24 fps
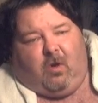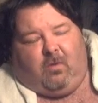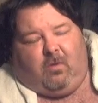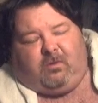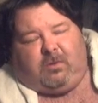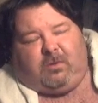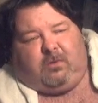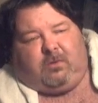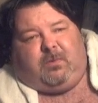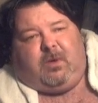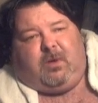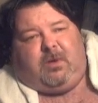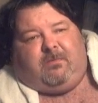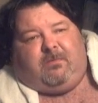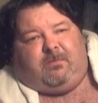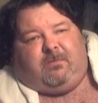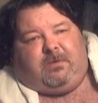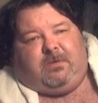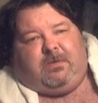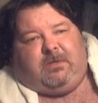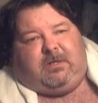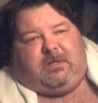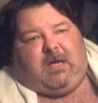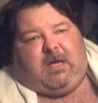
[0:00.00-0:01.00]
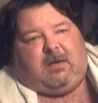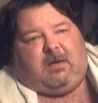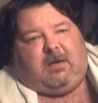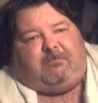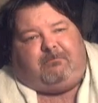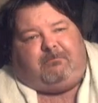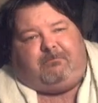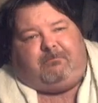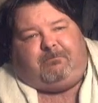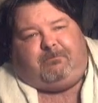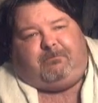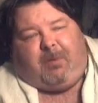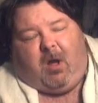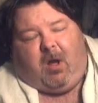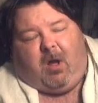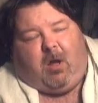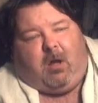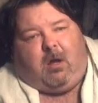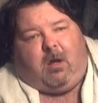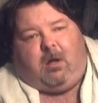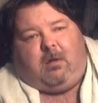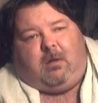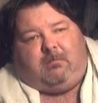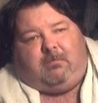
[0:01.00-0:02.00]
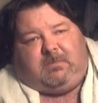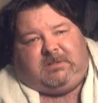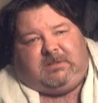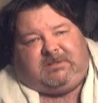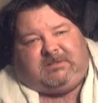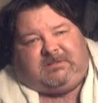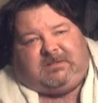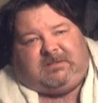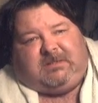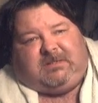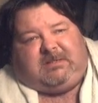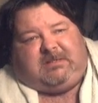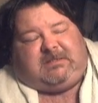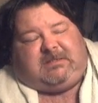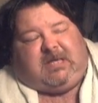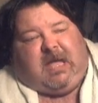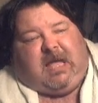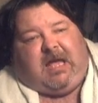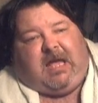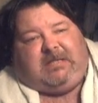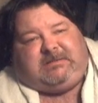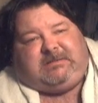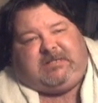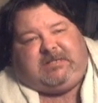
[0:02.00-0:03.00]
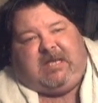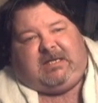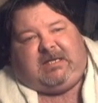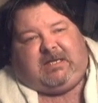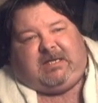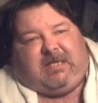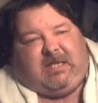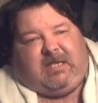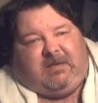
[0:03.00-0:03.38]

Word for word: over to wherever you got a bomb instead of this high tech